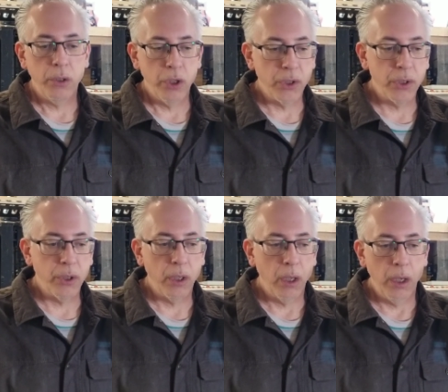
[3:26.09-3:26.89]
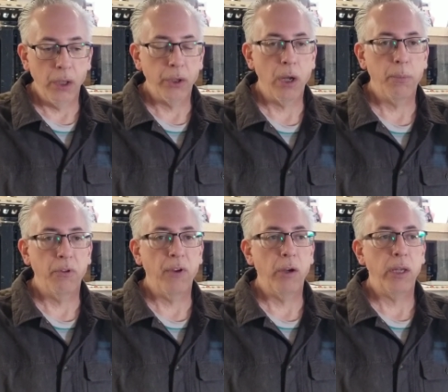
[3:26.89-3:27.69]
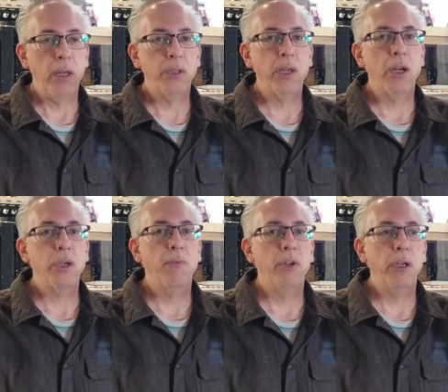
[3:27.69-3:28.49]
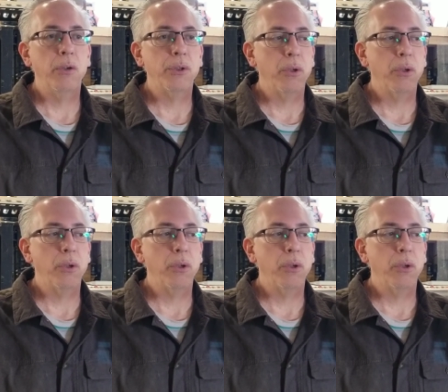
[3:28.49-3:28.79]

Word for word: just another couple of Algy Yates catch-up videos.